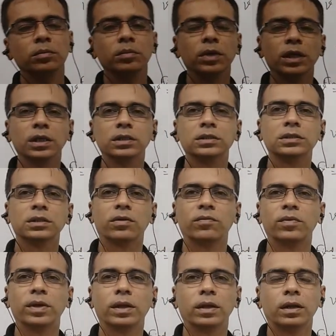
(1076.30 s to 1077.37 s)
means
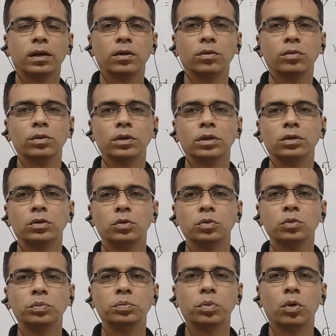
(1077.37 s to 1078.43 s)
somewhere around
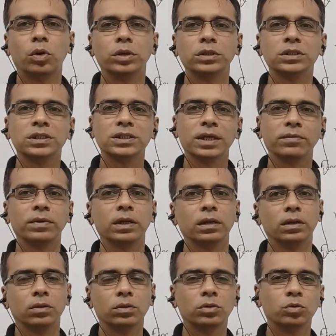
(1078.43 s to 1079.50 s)
2.7,
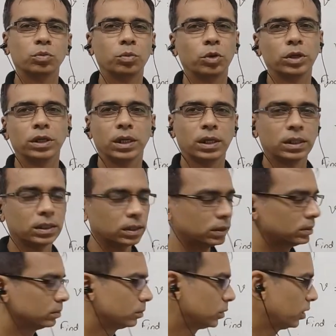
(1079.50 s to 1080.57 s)
2.8,
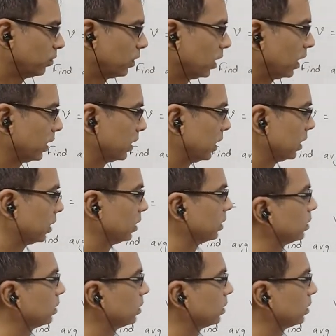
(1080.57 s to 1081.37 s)
somewhere like that.